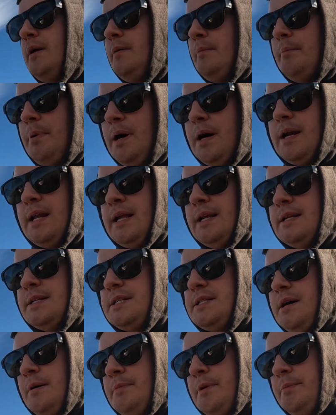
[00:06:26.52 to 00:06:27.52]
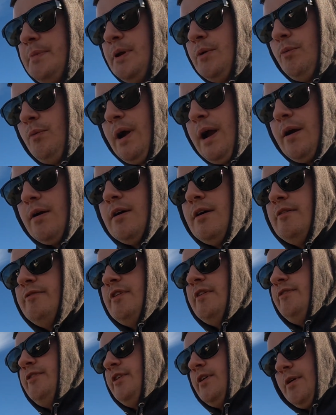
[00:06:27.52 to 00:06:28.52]
but it is something to be aware of.
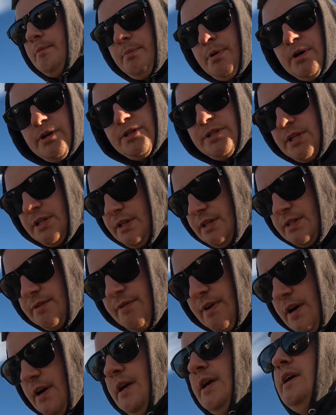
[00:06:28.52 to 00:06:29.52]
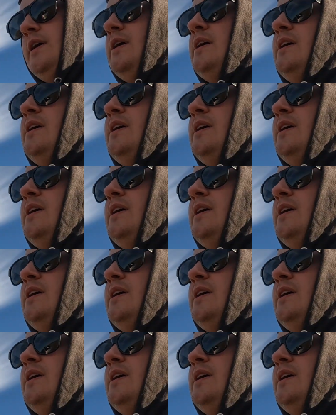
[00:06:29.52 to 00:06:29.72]
If you're a person that's very